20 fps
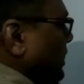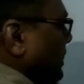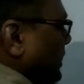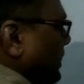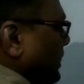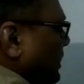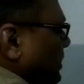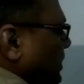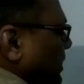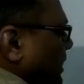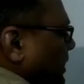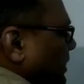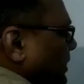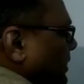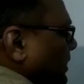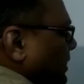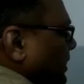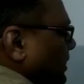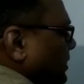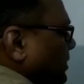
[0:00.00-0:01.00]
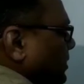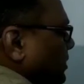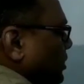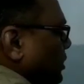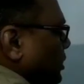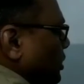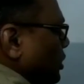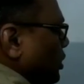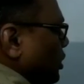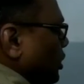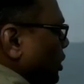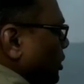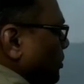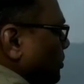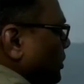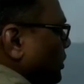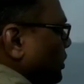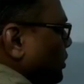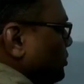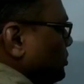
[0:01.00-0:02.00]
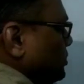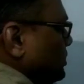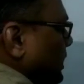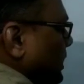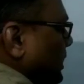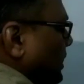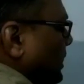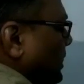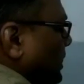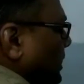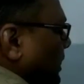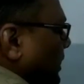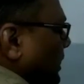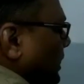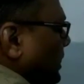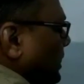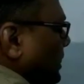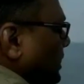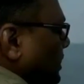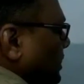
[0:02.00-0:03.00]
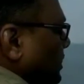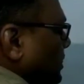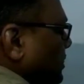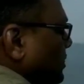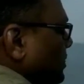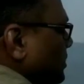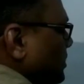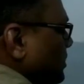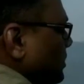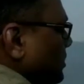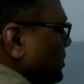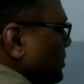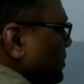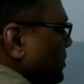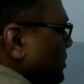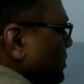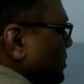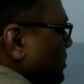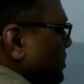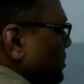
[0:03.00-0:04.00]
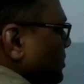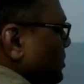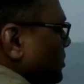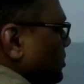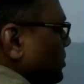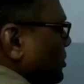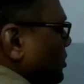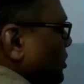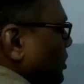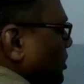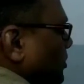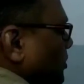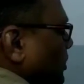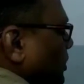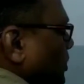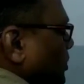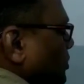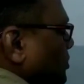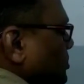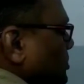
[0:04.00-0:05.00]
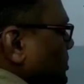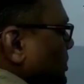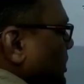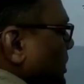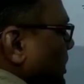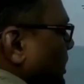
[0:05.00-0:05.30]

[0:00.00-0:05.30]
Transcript: Again, I take obtuse angled triangle. Obtuse